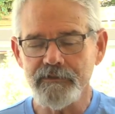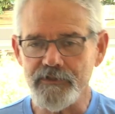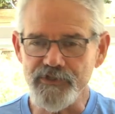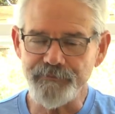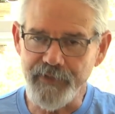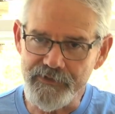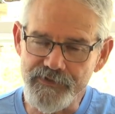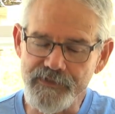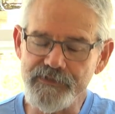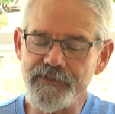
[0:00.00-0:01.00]

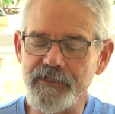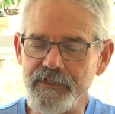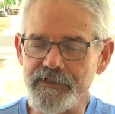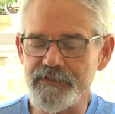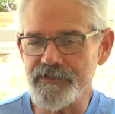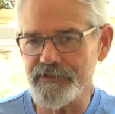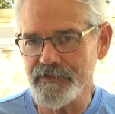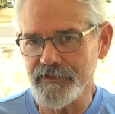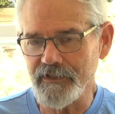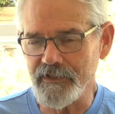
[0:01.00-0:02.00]
dispenses
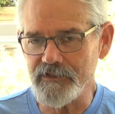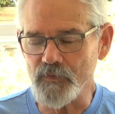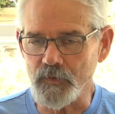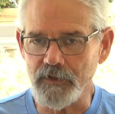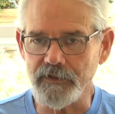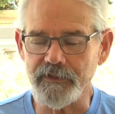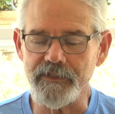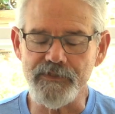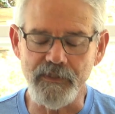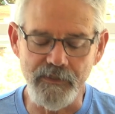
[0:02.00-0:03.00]
His word
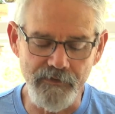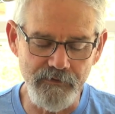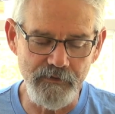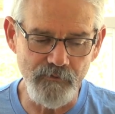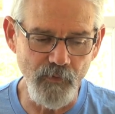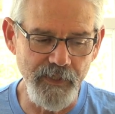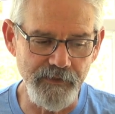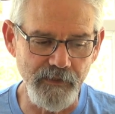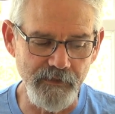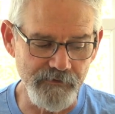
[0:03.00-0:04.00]
is another good way
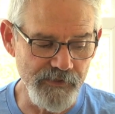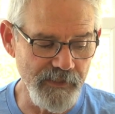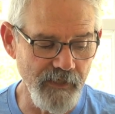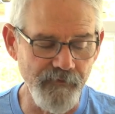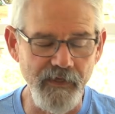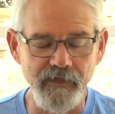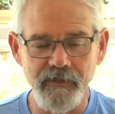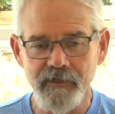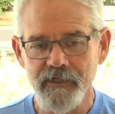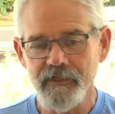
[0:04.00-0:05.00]
to understand that,